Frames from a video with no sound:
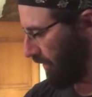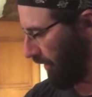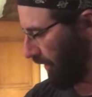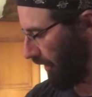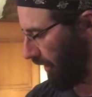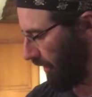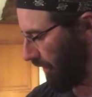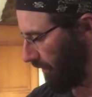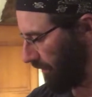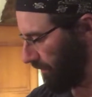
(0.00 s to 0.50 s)

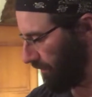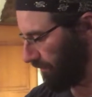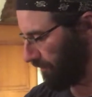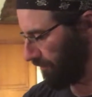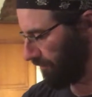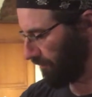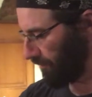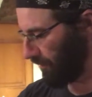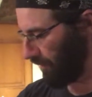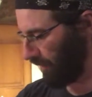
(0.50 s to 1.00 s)

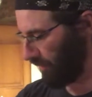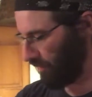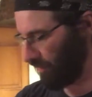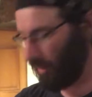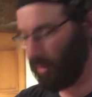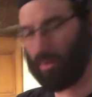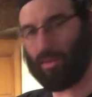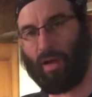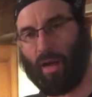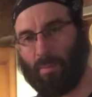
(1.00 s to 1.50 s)
It's a
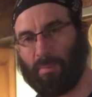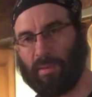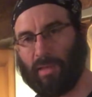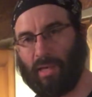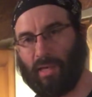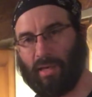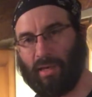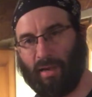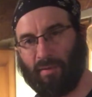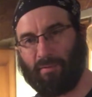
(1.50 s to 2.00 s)
little
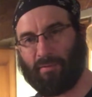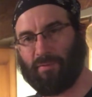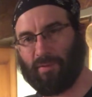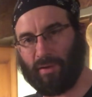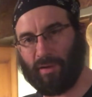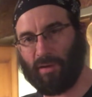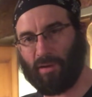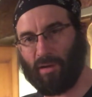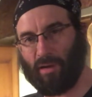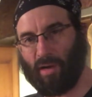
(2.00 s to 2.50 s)
complicated, haven't
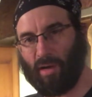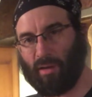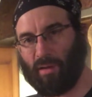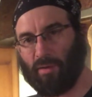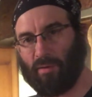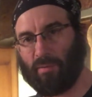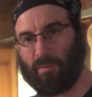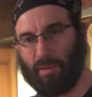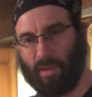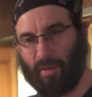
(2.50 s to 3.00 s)
figured it all out.
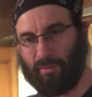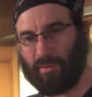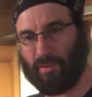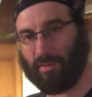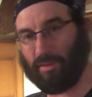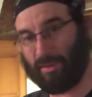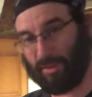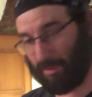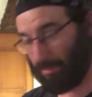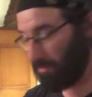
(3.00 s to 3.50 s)
I'm going to have to
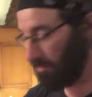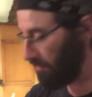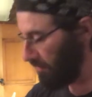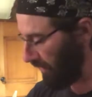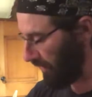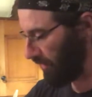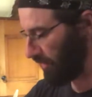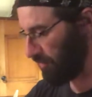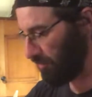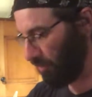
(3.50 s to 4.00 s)

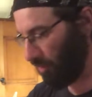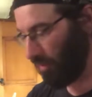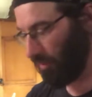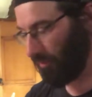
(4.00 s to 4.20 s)
make this more